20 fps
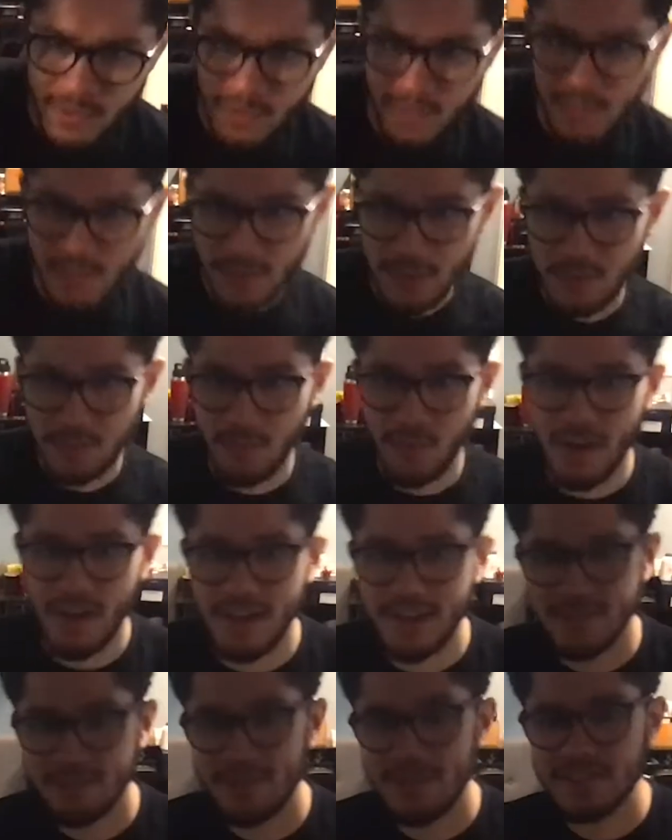then why
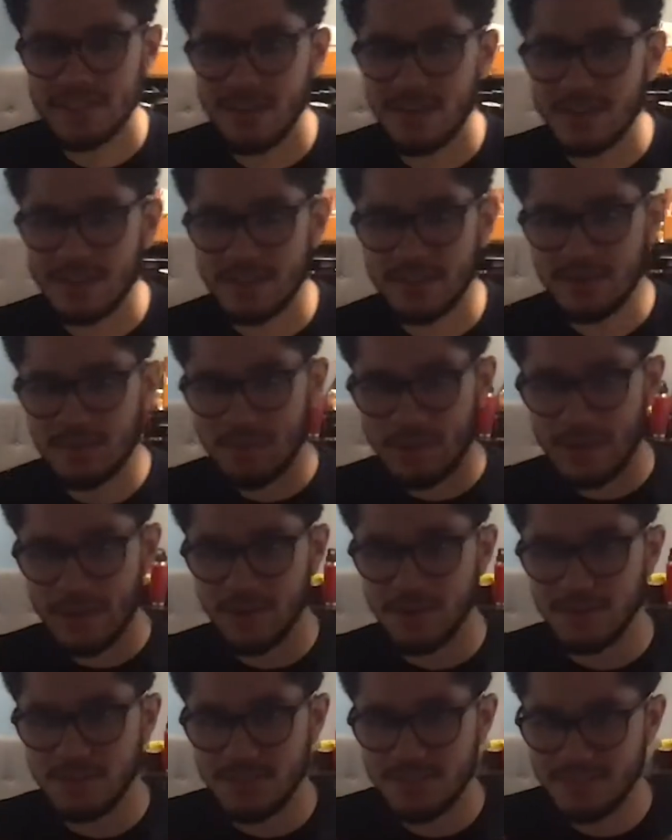am I talking about